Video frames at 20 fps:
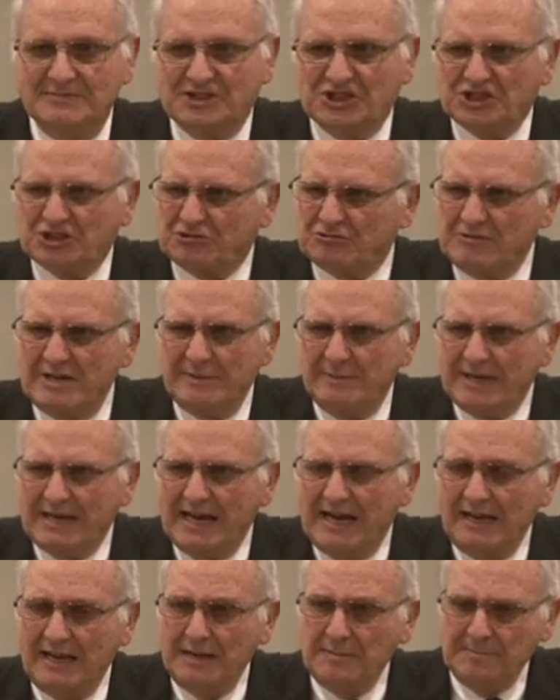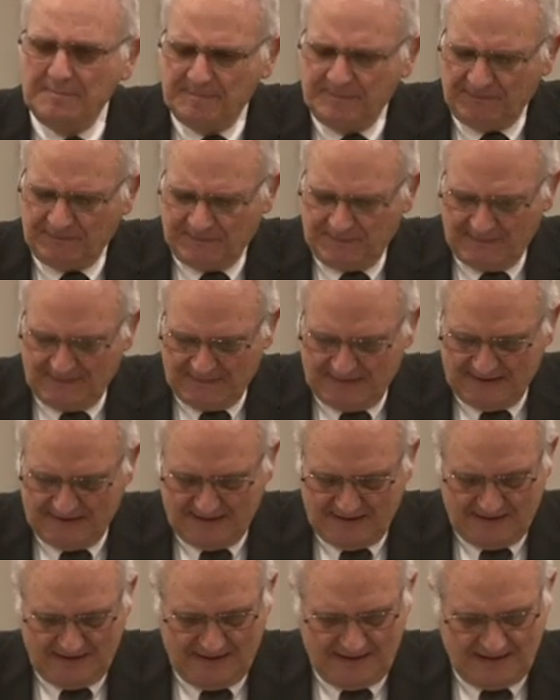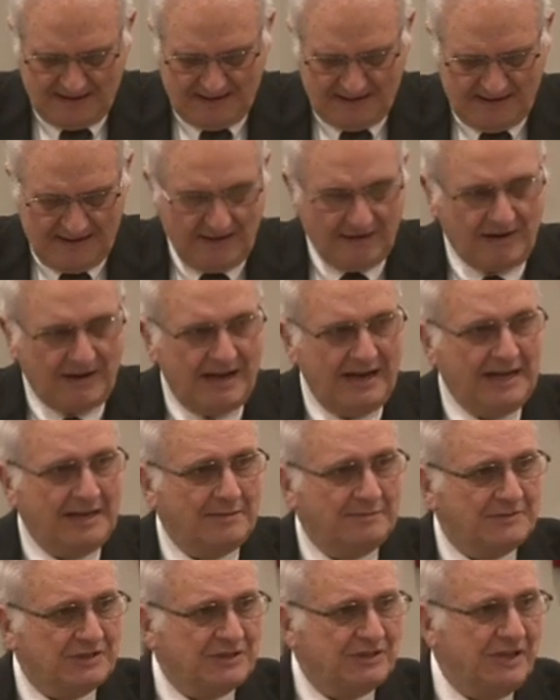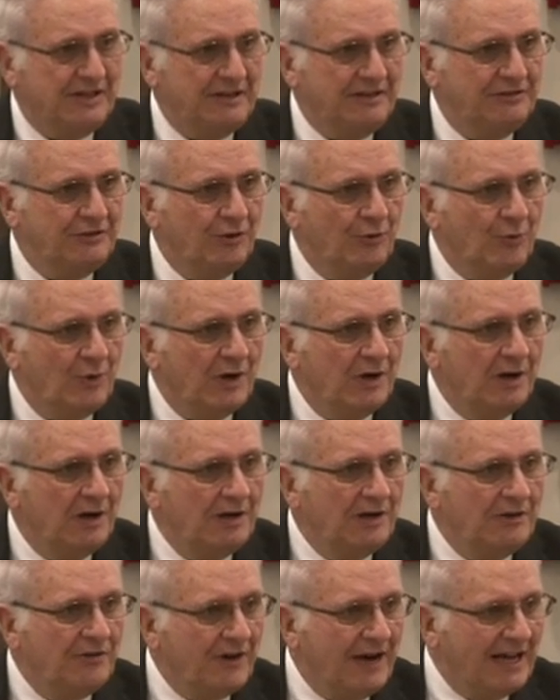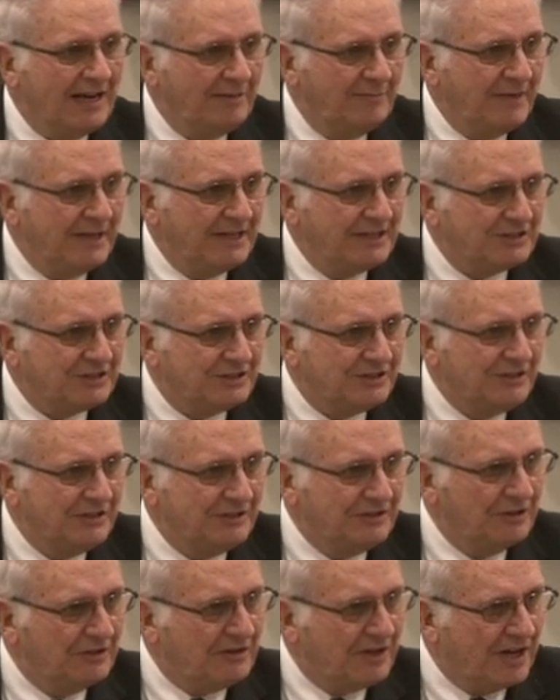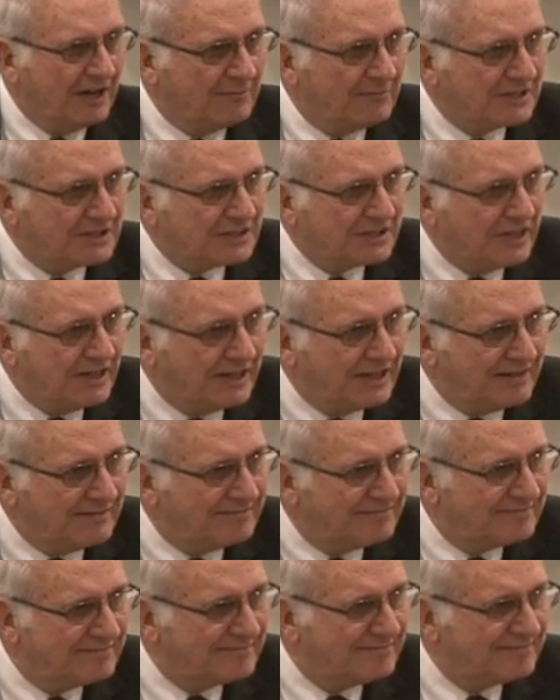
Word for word: screaming at him. Here I am studying your word, trying to minister, and you take my son.